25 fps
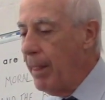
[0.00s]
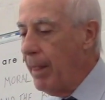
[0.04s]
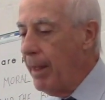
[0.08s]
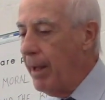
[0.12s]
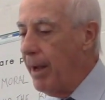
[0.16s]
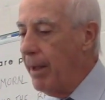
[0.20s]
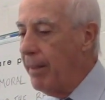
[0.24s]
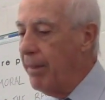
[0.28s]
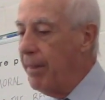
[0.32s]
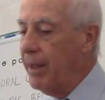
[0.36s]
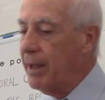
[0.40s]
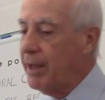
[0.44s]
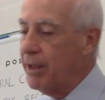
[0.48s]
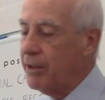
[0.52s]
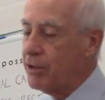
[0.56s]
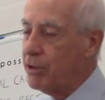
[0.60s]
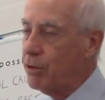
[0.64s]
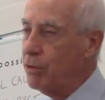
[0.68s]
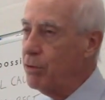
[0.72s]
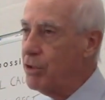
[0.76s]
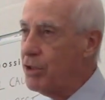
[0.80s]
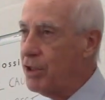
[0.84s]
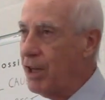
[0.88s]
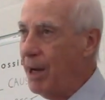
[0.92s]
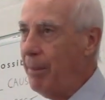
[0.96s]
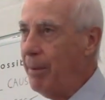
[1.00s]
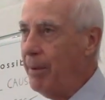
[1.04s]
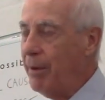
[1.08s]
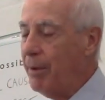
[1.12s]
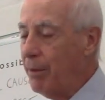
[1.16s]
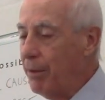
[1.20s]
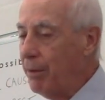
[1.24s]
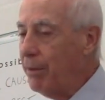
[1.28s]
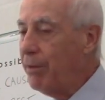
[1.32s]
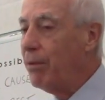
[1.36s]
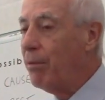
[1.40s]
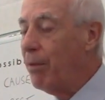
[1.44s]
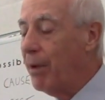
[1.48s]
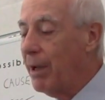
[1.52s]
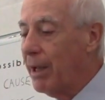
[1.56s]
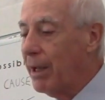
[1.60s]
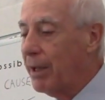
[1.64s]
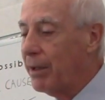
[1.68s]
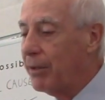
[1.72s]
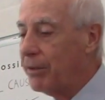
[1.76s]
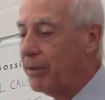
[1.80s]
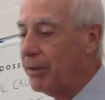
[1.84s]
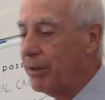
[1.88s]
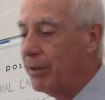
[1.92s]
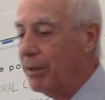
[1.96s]
I think it's two separate
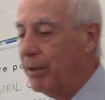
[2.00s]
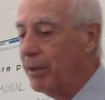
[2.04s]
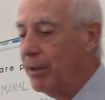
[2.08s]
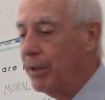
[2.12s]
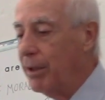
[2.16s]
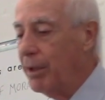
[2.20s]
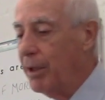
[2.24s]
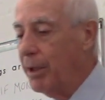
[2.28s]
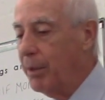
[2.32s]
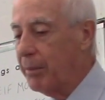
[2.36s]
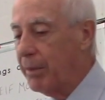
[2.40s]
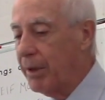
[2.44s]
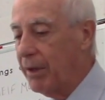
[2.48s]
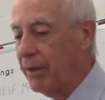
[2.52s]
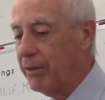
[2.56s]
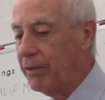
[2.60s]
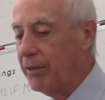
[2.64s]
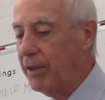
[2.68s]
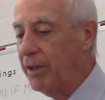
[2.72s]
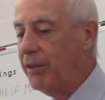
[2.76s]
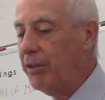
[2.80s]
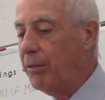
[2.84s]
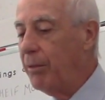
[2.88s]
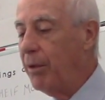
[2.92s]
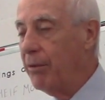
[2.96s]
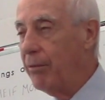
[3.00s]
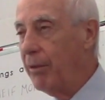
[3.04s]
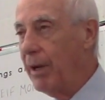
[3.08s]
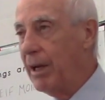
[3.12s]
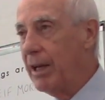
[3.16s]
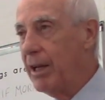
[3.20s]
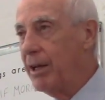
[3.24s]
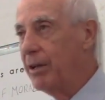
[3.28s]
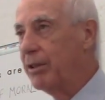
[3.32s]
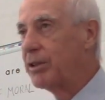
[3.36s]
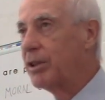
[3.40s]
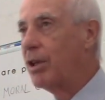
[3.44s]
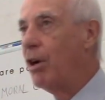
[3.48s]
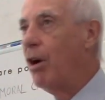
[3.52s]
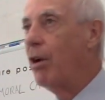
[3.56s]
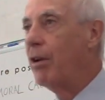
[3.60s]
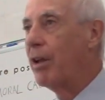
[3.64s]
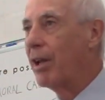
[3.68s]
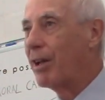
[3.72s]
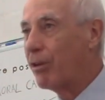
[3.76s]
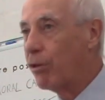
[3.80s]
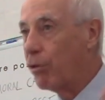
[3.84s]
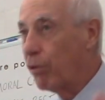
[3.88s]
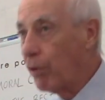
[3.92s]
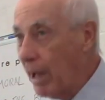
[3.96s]
earthquakes, because this one right here is called
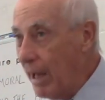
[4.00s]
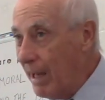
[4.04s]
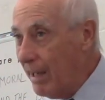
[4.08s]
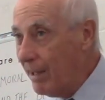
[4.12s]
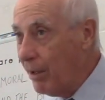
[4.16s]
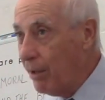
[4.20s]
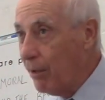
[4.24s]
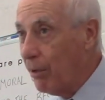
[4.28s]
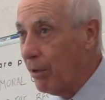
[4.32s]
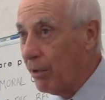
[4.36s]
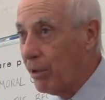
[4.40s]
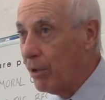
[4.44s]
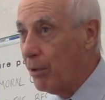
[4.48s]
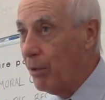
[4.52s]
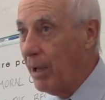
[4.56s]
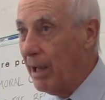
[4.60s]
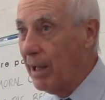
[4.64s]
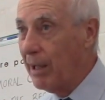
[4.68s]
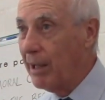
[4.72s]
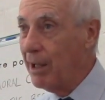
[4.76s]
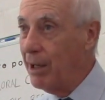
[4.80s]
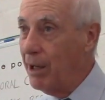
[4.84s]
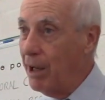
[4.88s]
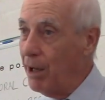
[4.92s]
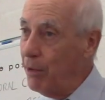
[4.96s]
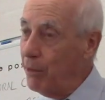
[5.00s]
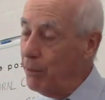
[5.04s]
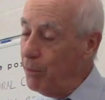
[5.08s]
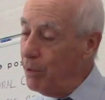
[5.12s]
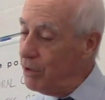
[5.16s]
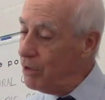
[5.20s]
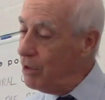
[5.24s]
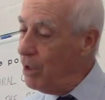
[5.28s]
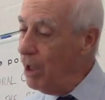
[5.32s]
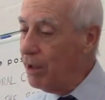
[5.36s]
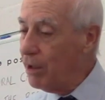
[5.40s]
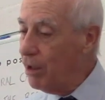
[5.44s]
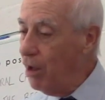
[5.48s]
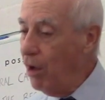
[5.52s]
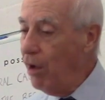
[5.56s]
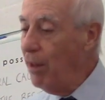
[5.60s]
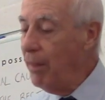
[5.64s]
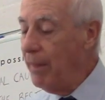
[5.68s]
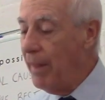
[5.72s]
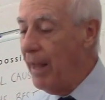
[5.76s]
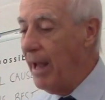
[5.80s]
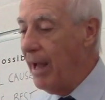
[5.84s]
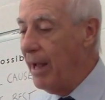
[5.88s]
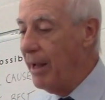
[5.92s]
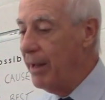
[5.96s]
a great earthquake, and the other one's not called
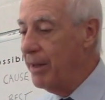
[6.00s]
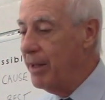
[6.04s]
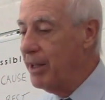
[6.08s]
that.